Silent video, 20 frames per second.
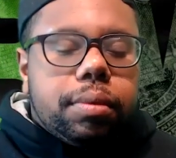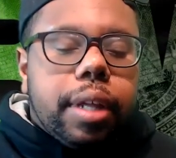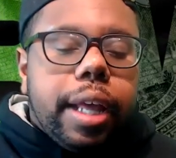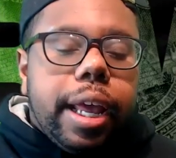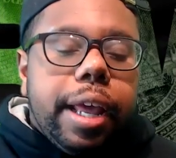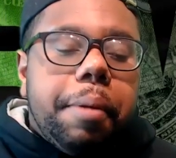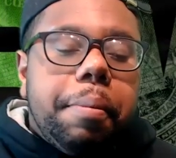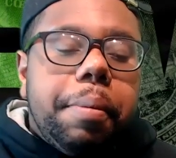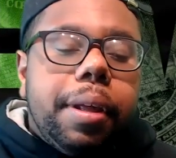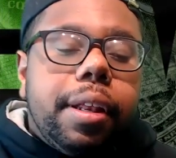
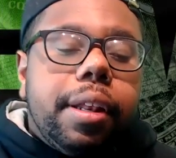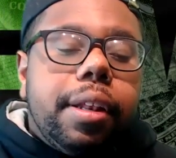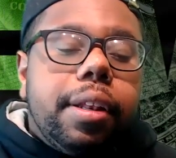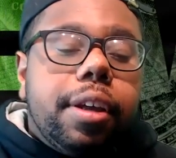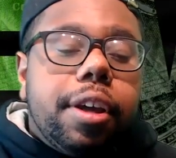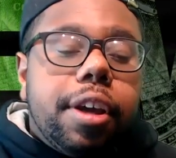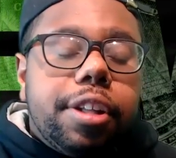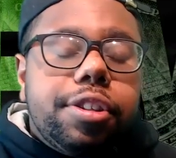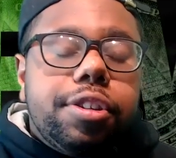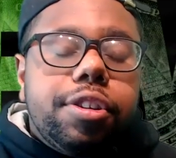it'll be
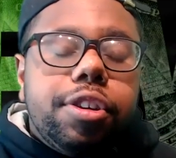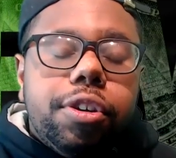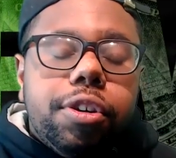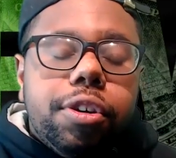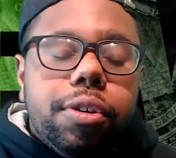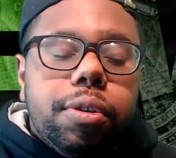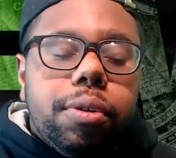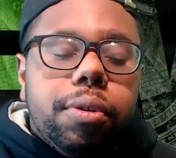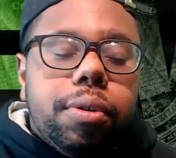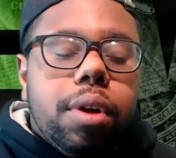good to
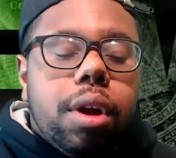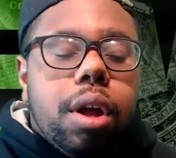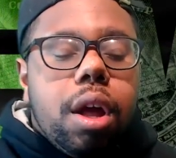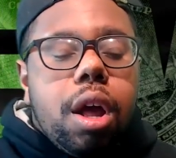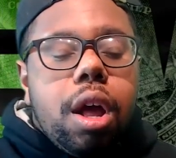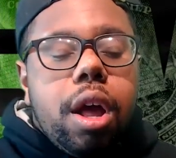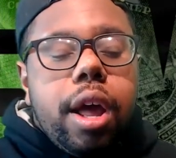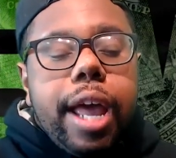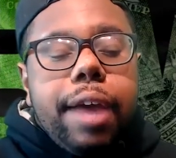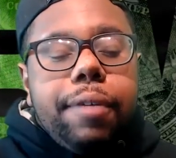you
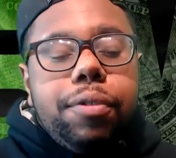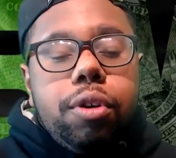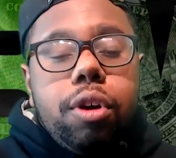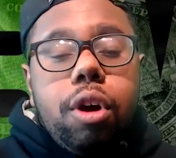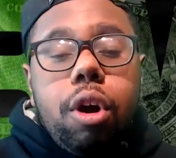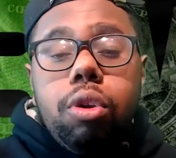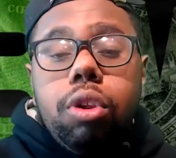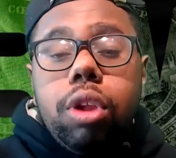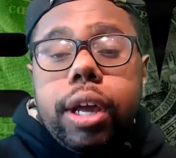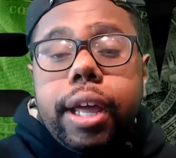if you
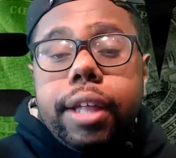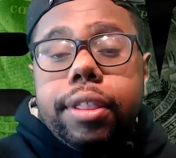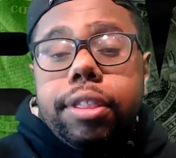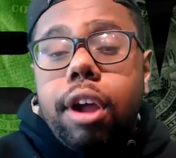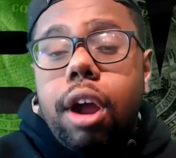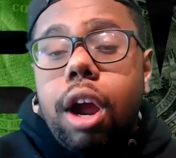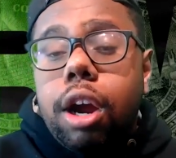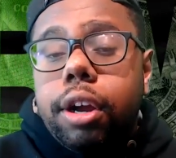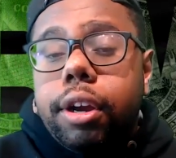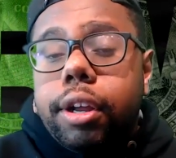go look at the
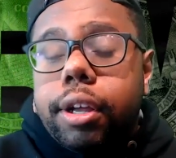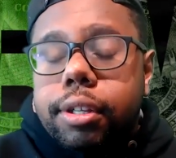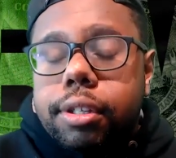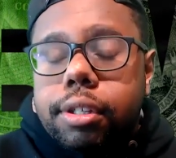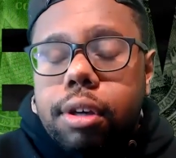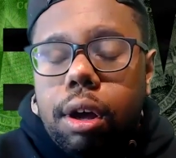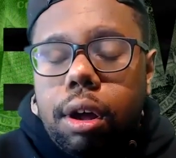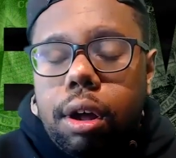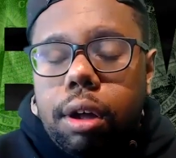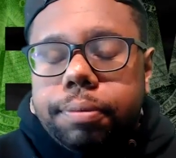earnings
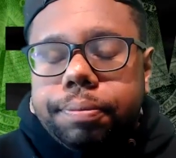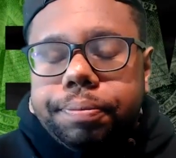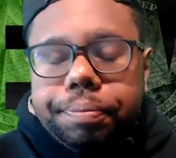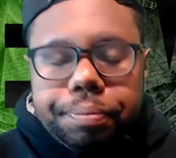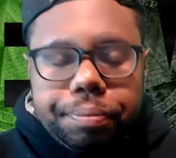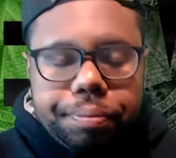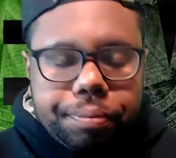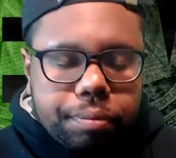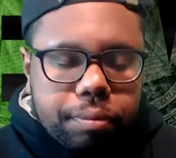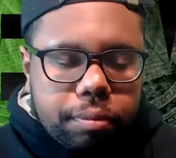call.
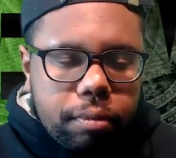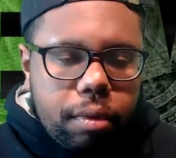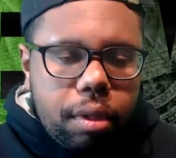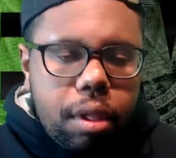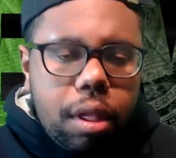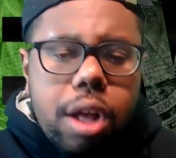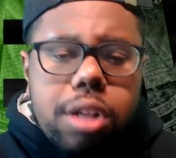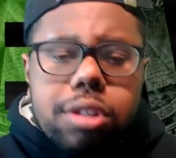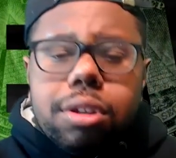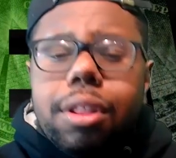
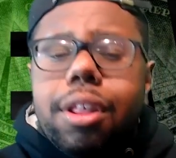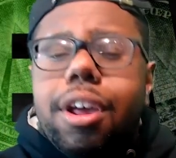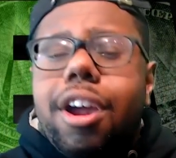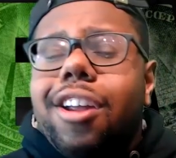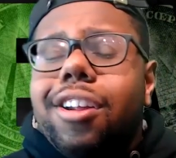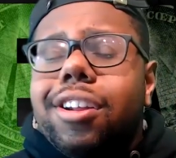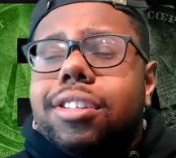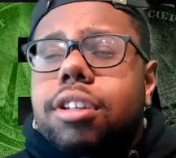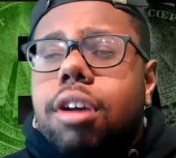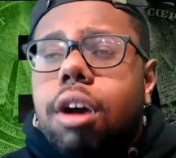So the
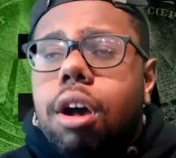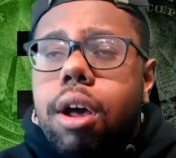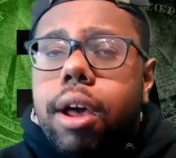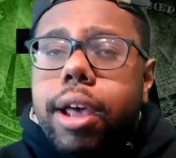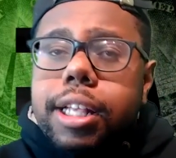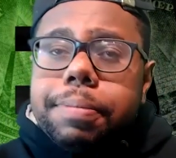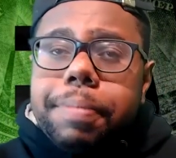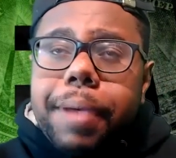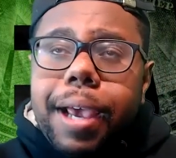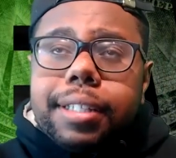earnings call
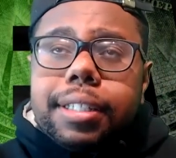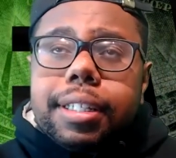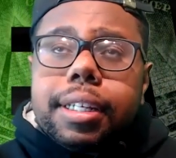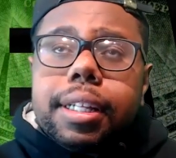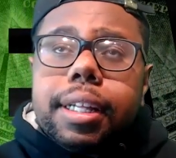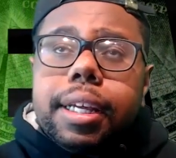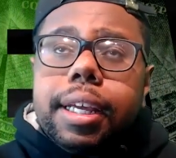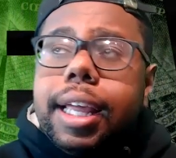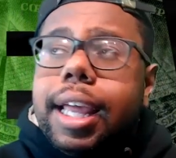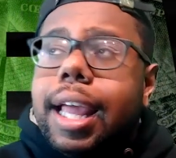is
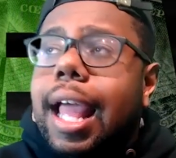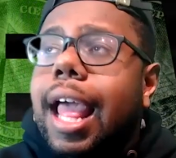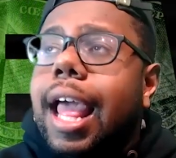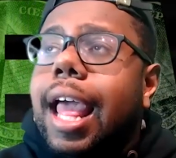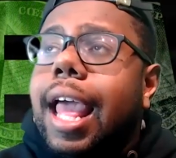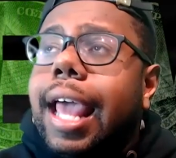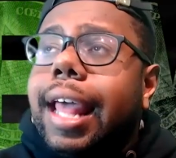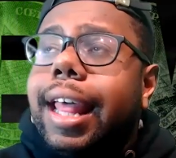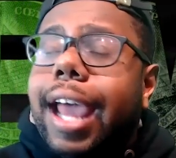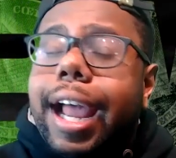basically
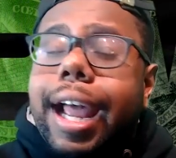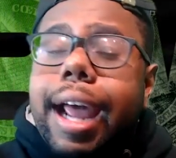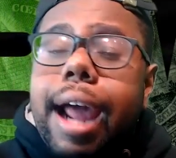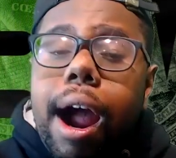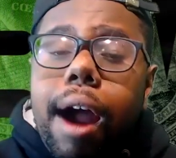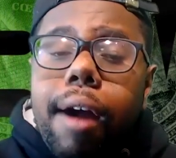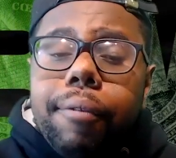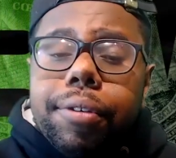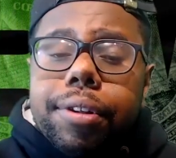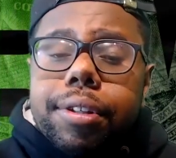a
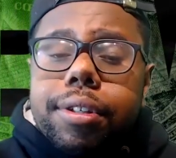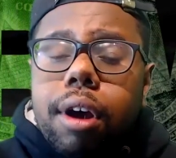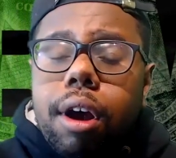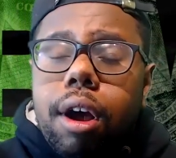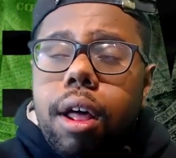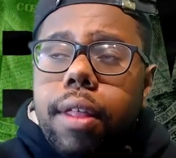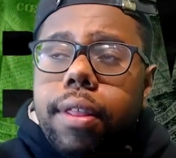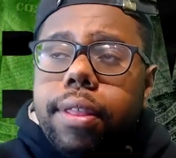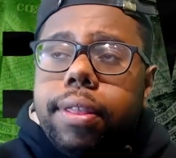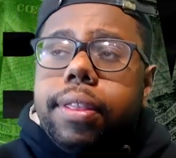conference
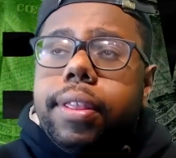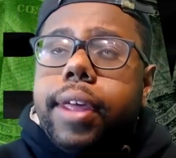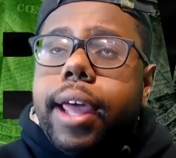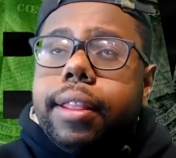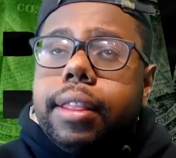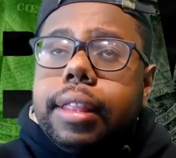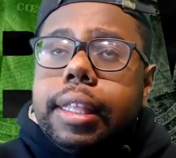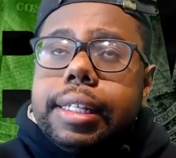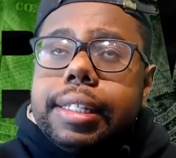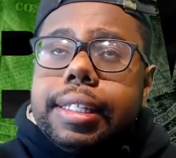call
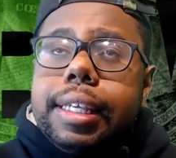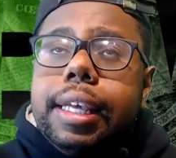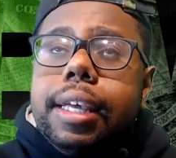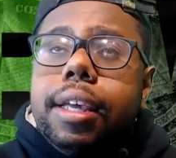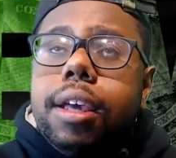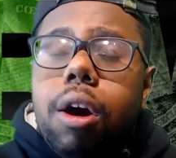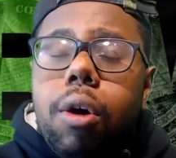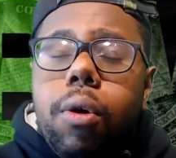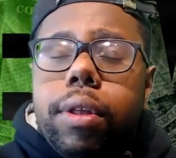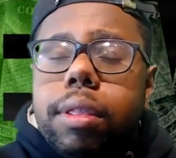that the
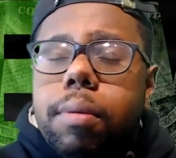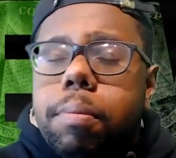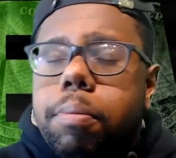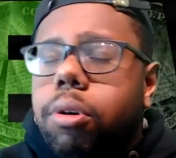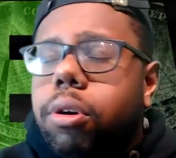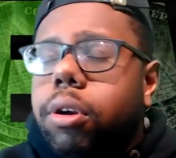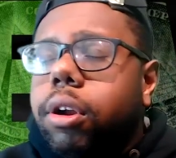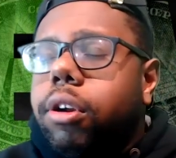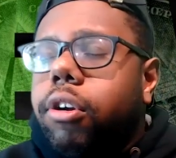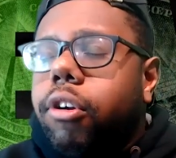CEO and the
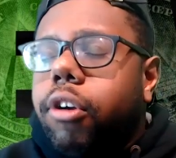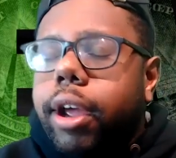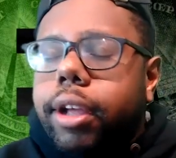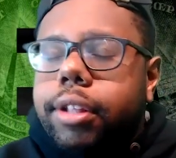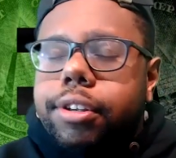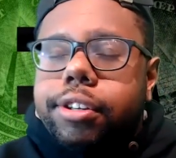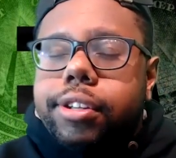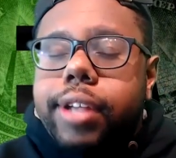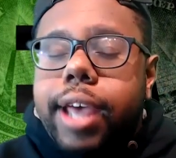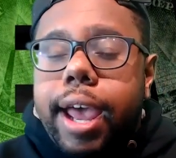board of
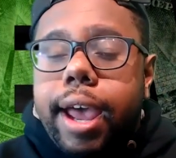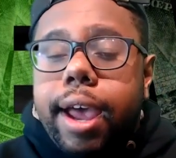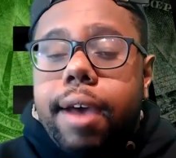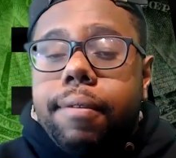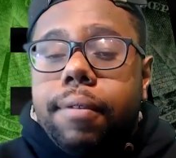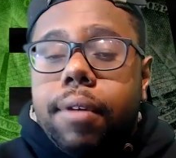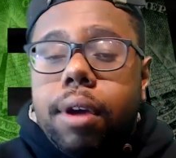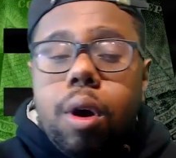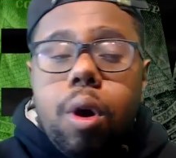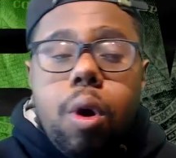directors have
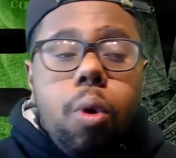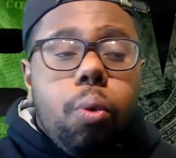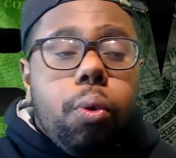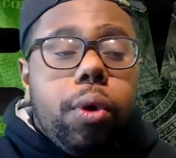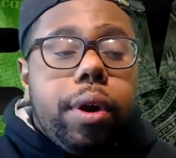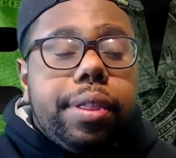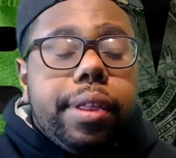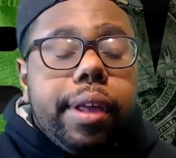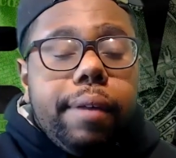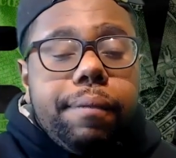
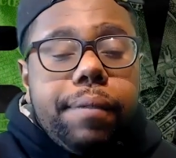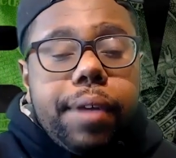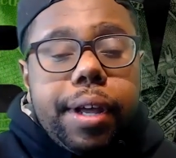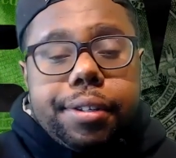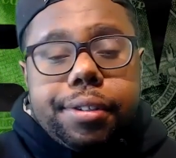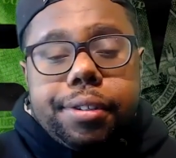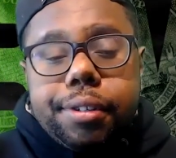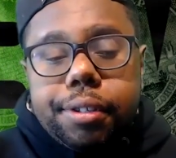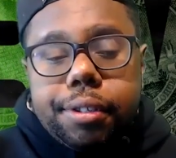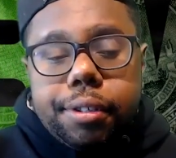with
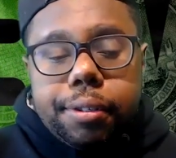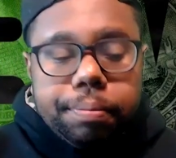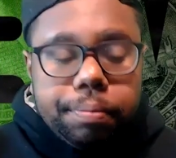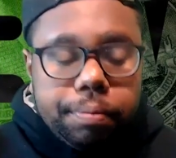investors.